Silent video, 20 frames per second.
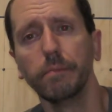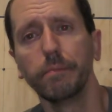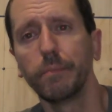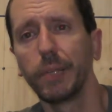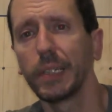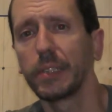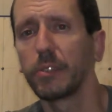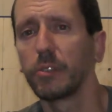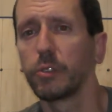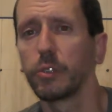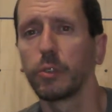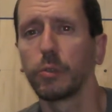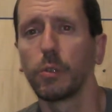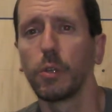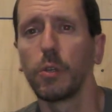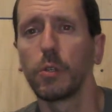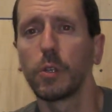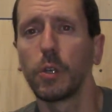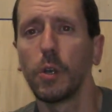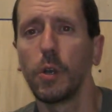Petzl
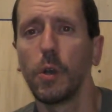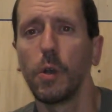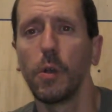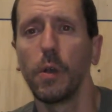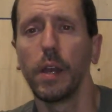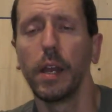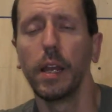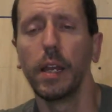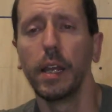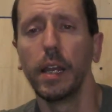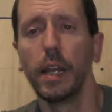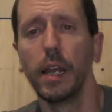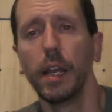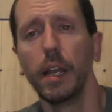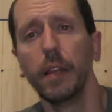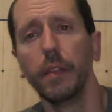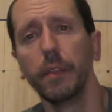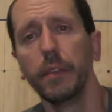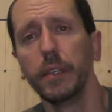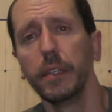Sirocco
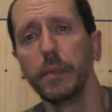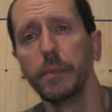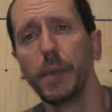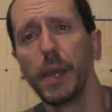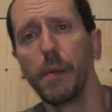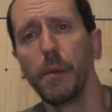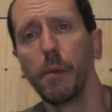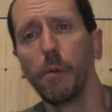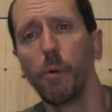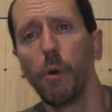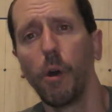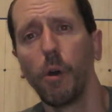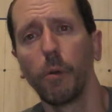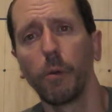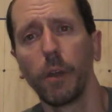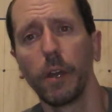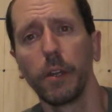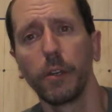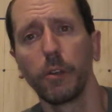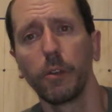and the Mammoth Wall
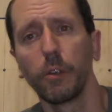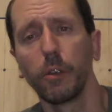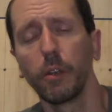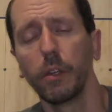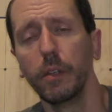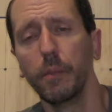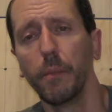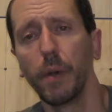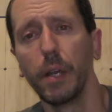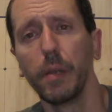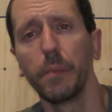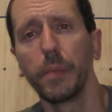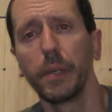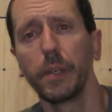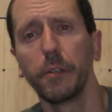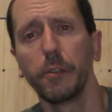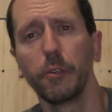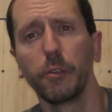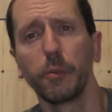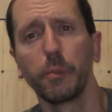Rider, in my
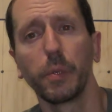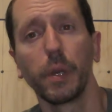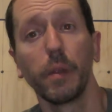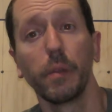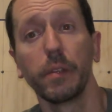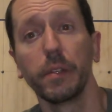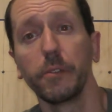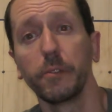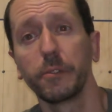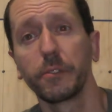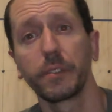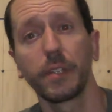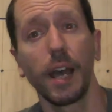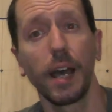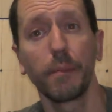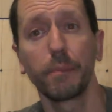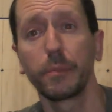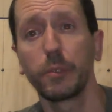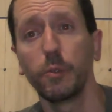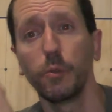opinion, are probably your
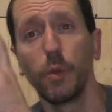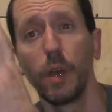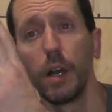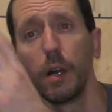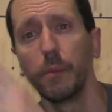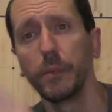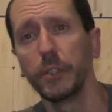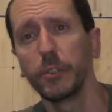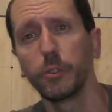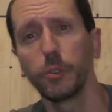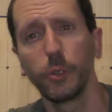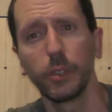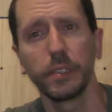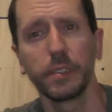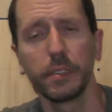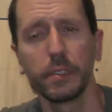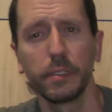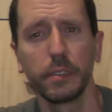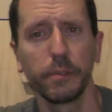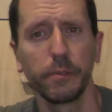top two helmet
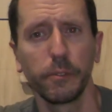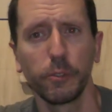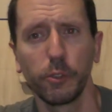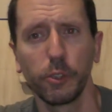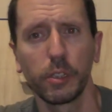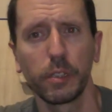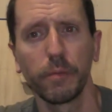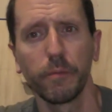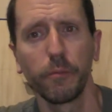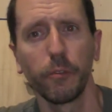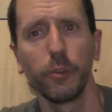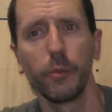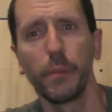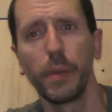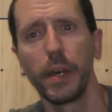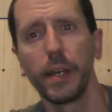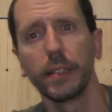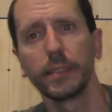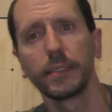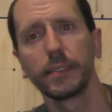choices if you're looking for the
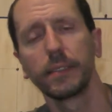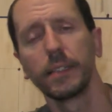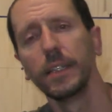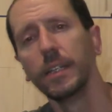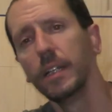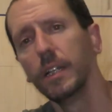best.